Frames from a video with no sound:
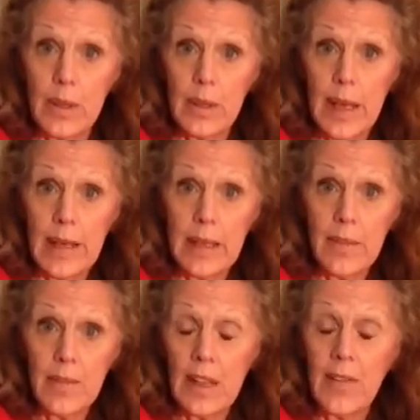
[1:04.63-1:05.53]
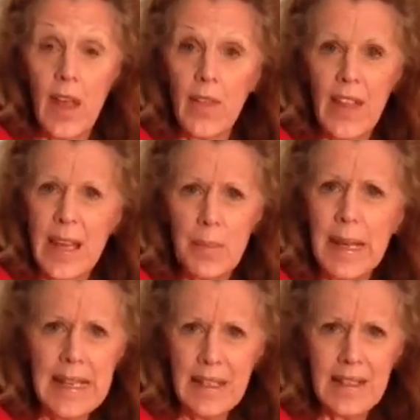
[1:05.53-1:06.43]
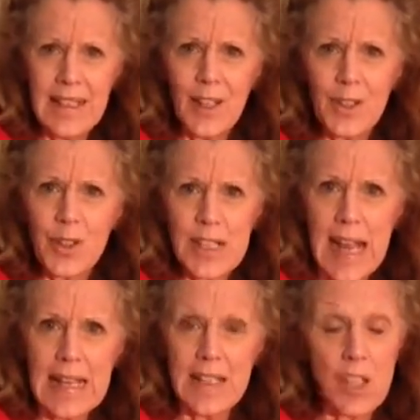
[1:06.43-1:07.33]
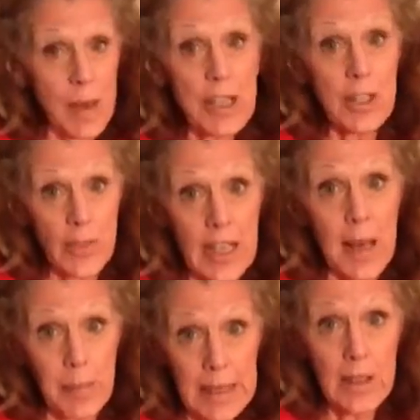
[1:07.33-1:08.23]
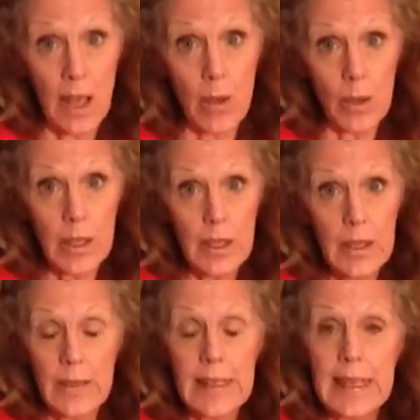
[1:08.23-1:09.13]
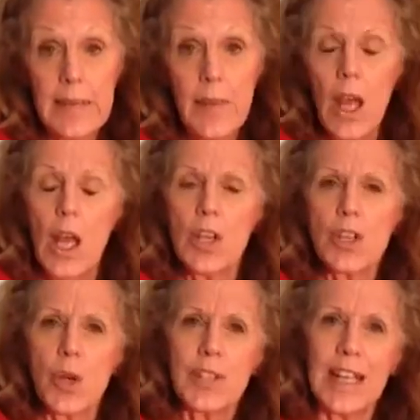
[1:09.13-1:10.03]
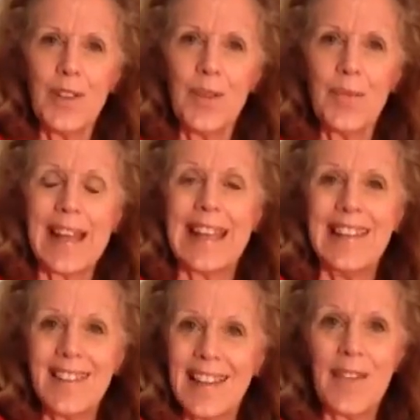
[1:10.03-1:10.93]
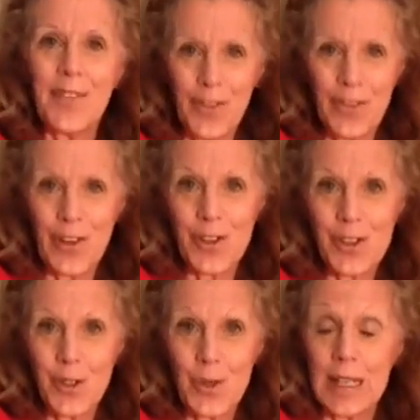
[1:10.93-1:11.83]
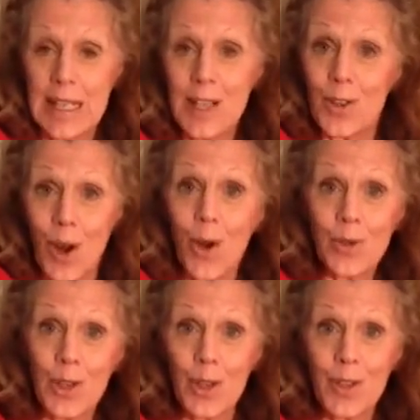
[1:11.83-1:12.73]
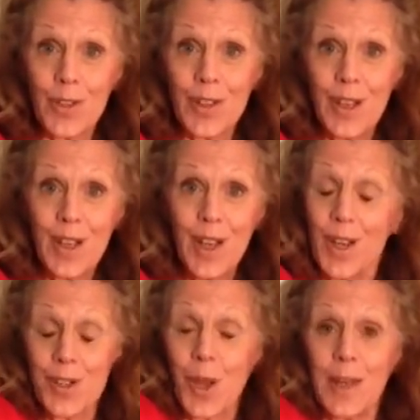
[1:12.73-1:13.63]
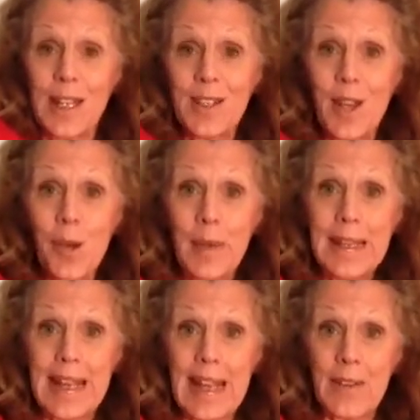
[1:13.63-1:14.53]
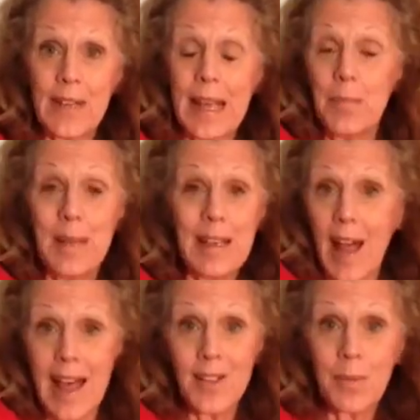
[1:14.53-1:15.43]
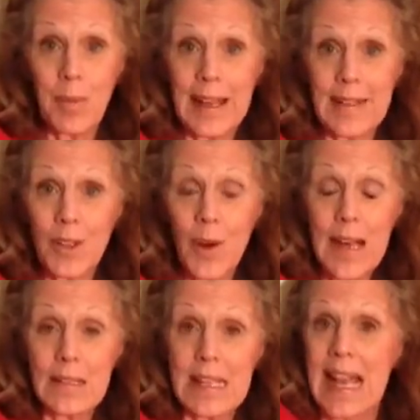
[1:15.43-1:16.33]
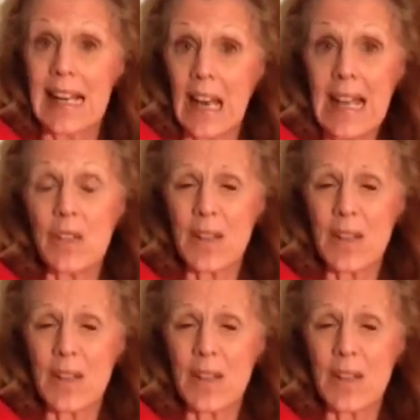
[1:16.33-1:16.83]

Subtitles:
And then they immediately understand, especially if you got a big dog, okay? So tell them that he left the fursuit here on Earth so he could go be in heaven and be lighter and play in the clouds.